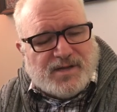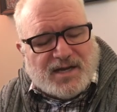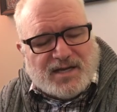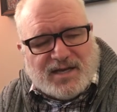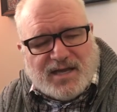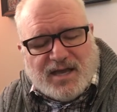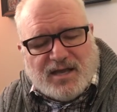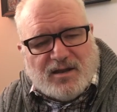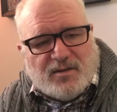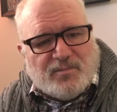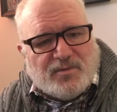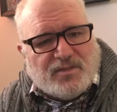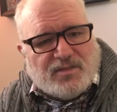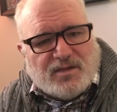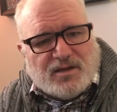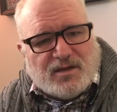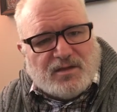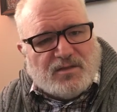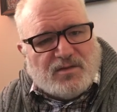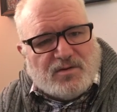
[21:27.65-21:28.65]
I can't help but
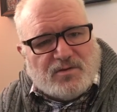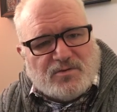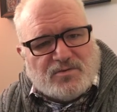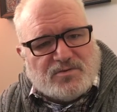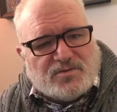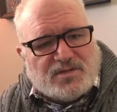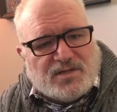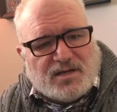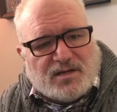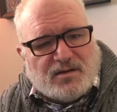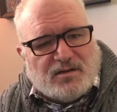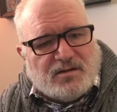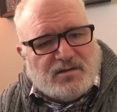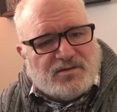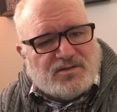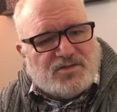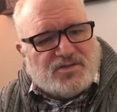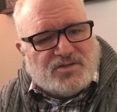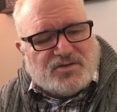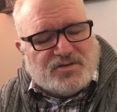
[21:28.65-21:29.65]
think of those that
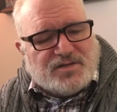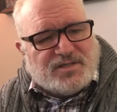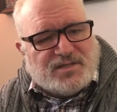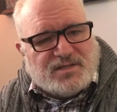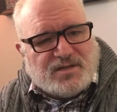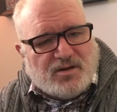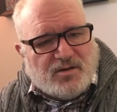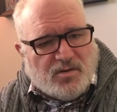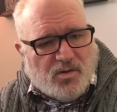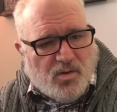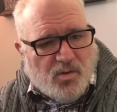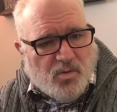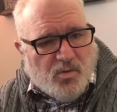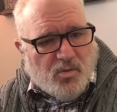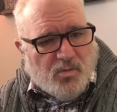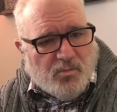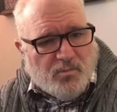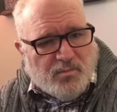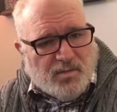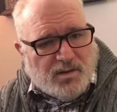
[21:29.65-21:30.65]
call the streets our
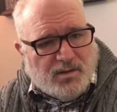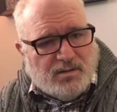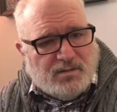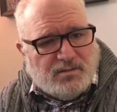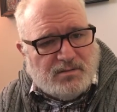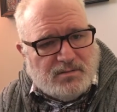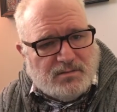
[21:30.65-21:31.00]
home.